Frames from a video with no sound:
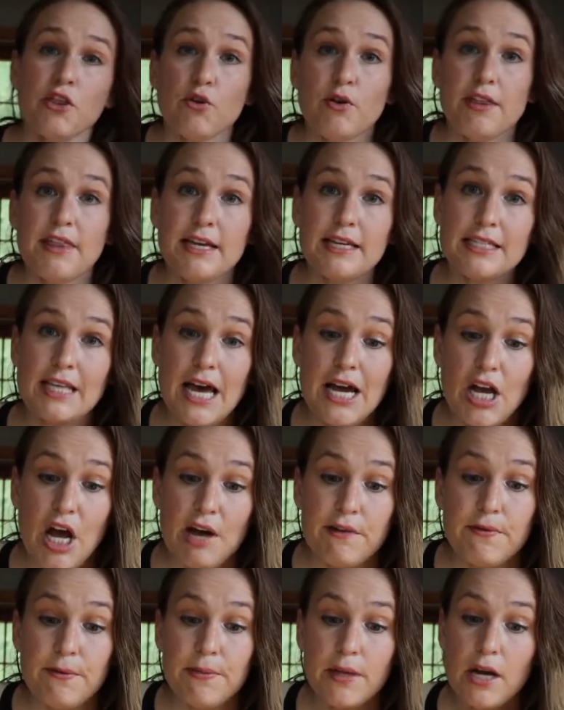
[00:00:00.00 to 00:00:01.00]
3 things that I
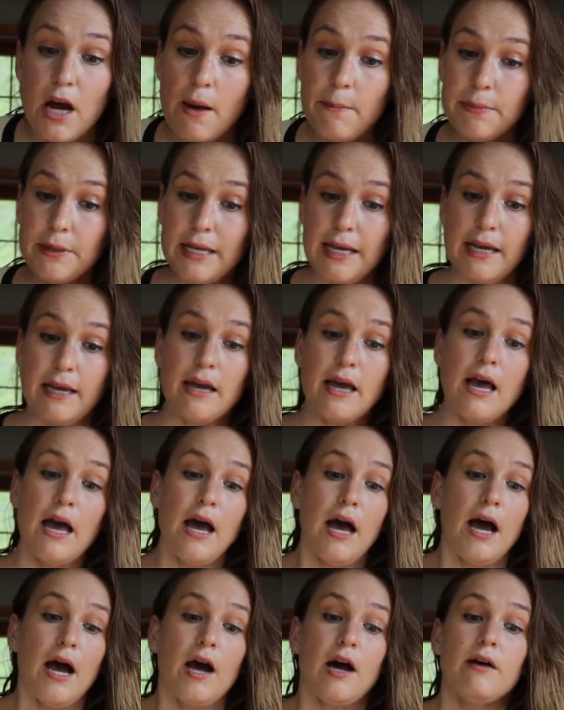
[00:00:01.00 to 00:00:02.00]
got from the company.
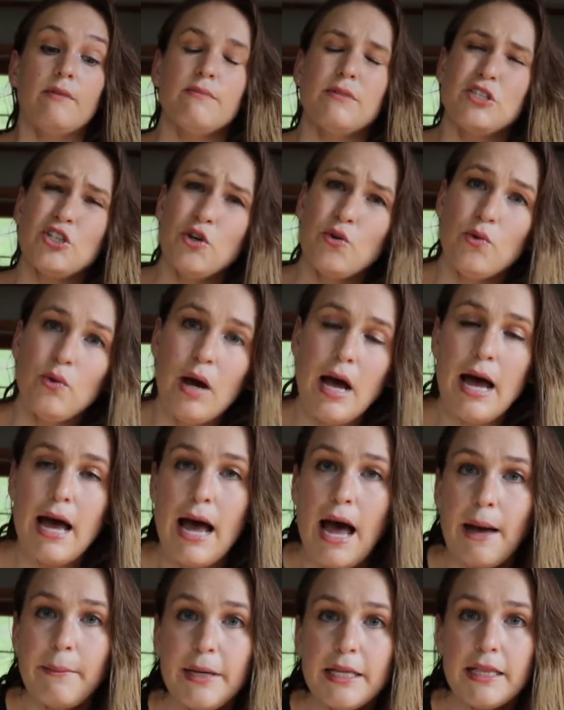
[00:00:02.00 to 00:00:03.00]
So,
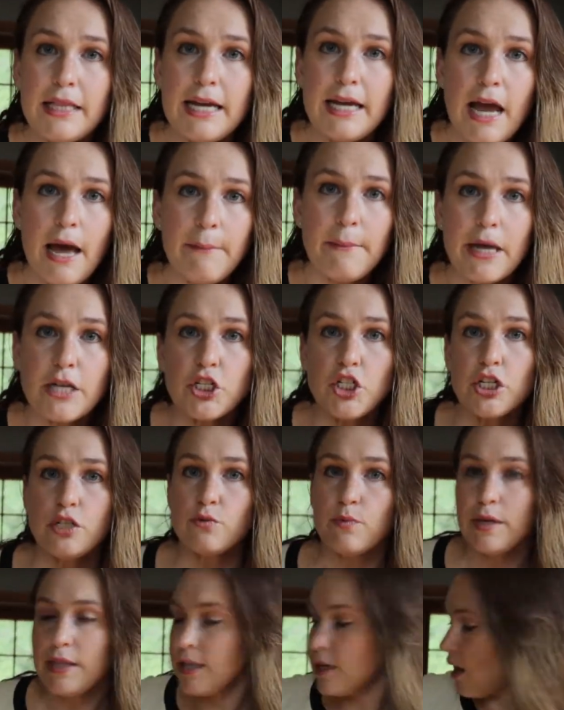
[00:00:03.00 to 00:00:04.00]
I mean, like I
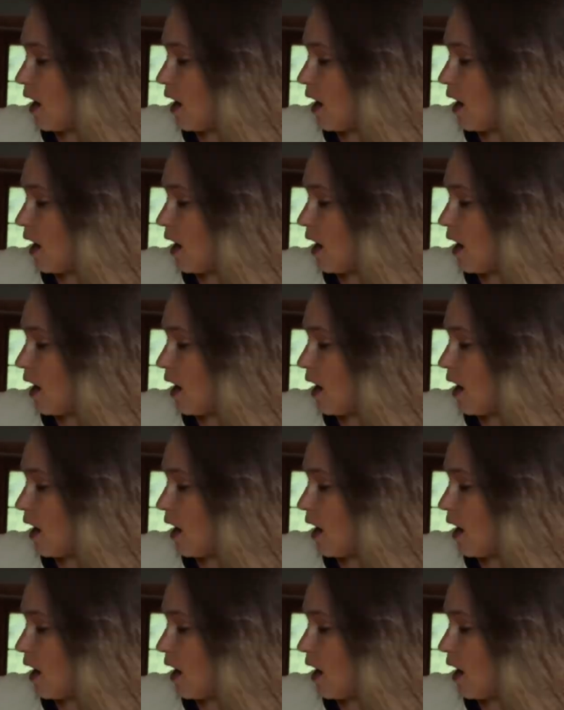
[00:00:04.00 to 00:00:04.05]
mentioned with the